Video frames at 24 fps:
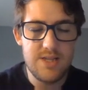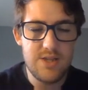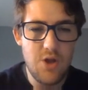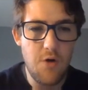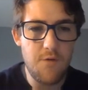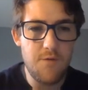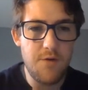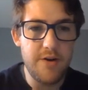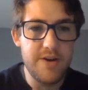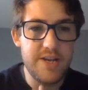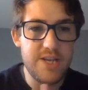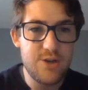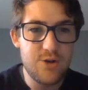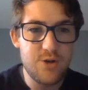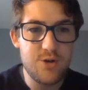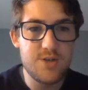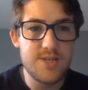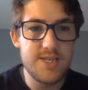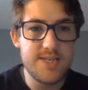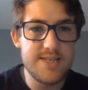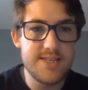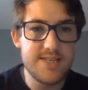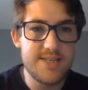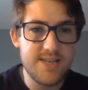very good
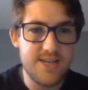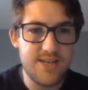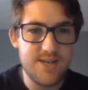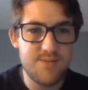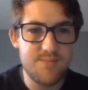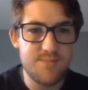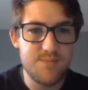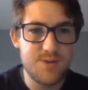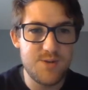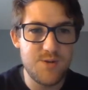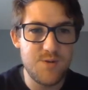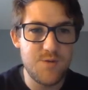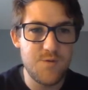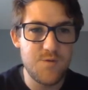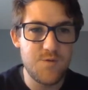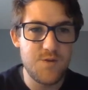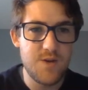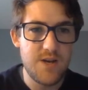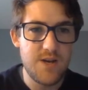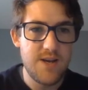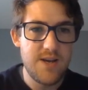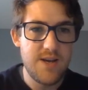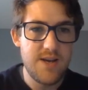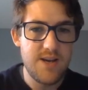in terms of
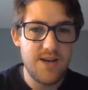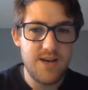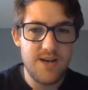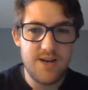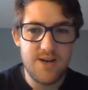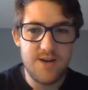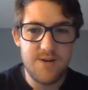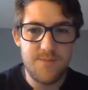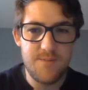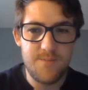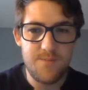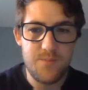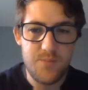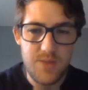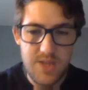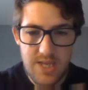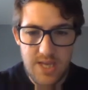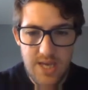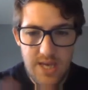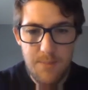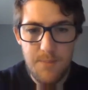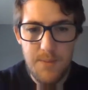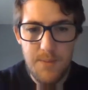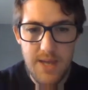
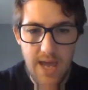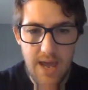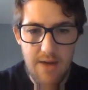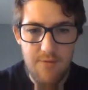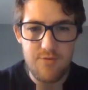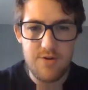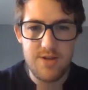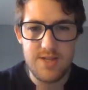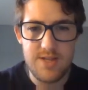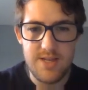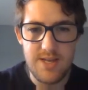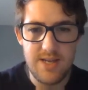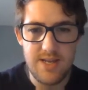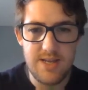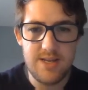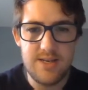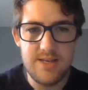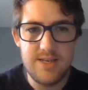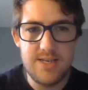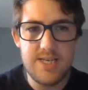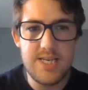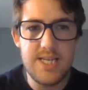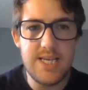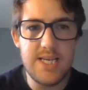keeping
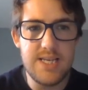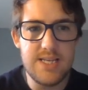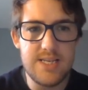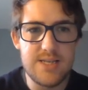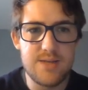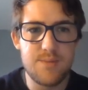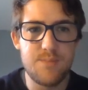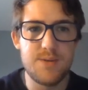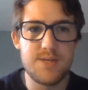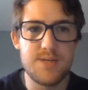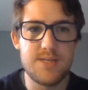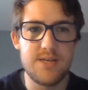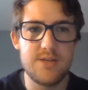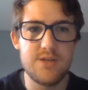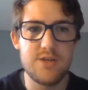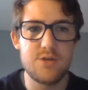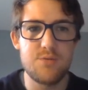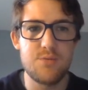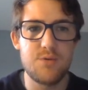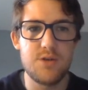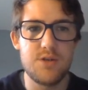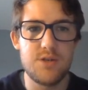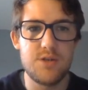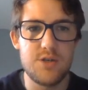everything neat, but I just
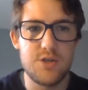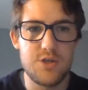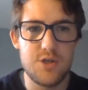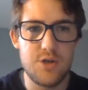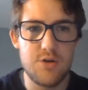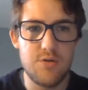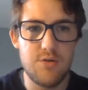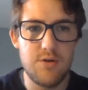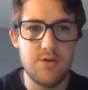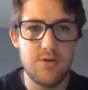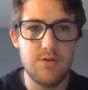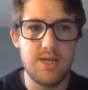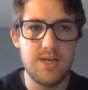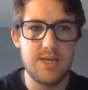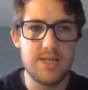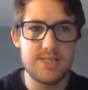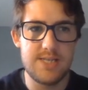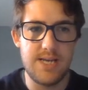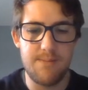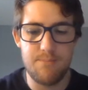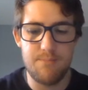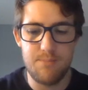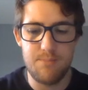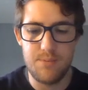want to show you the
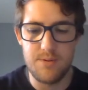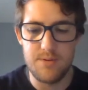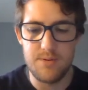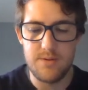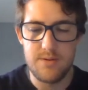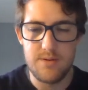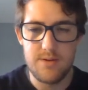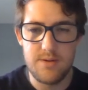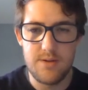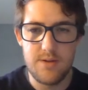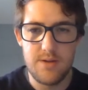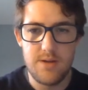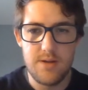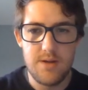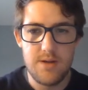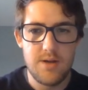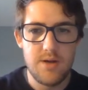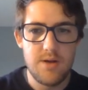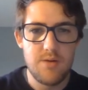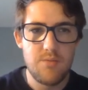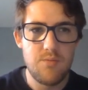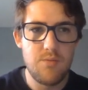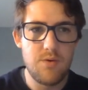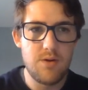example.
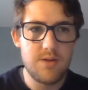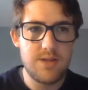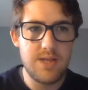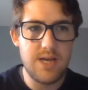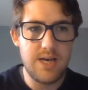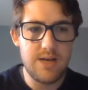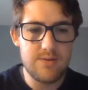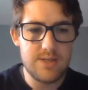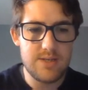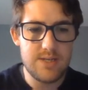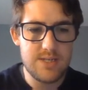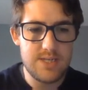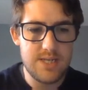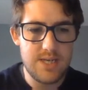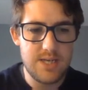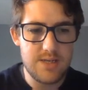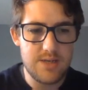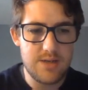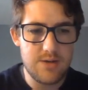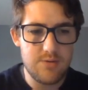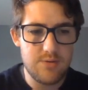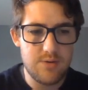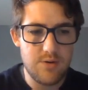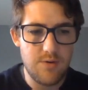
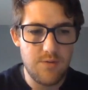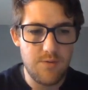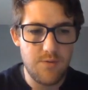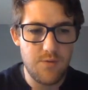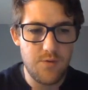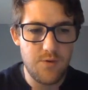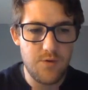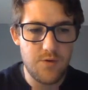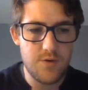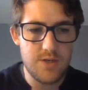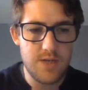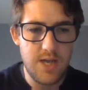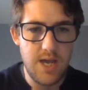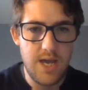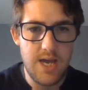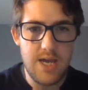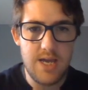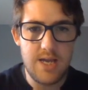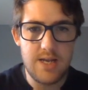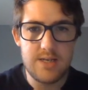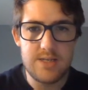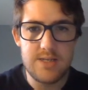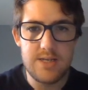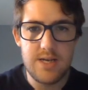
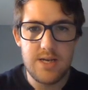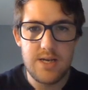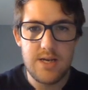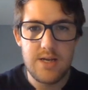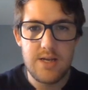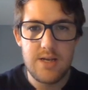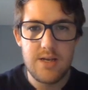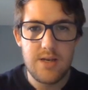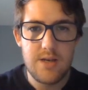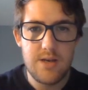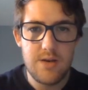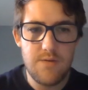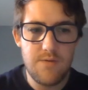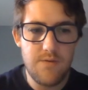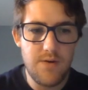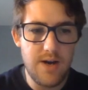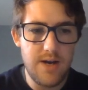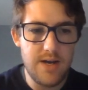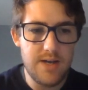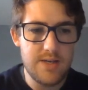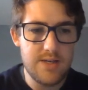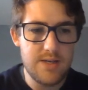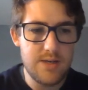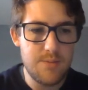1,648
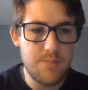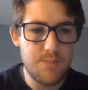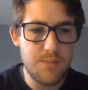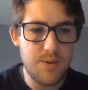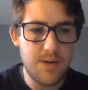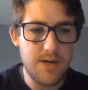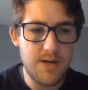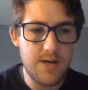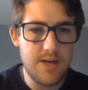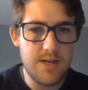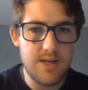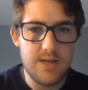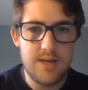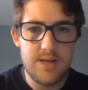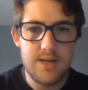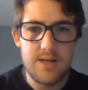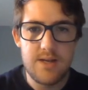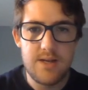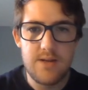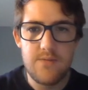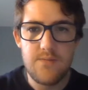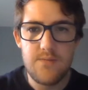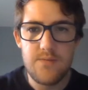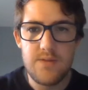divided by
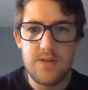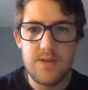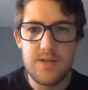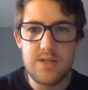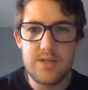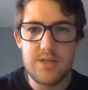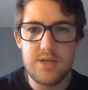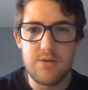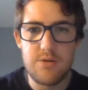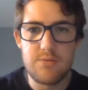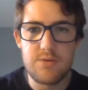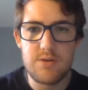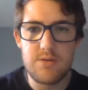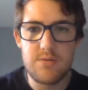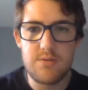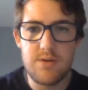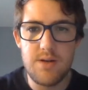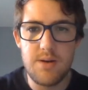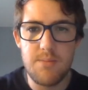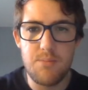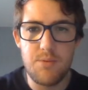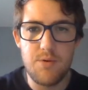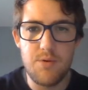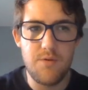the total
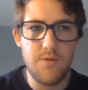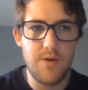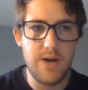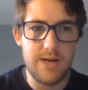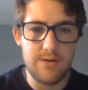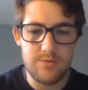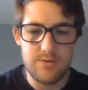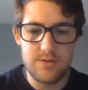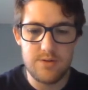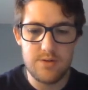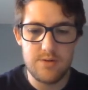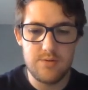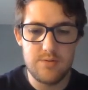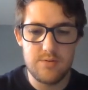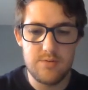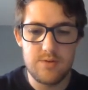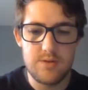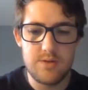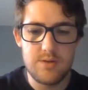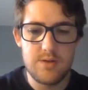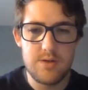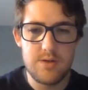number of households.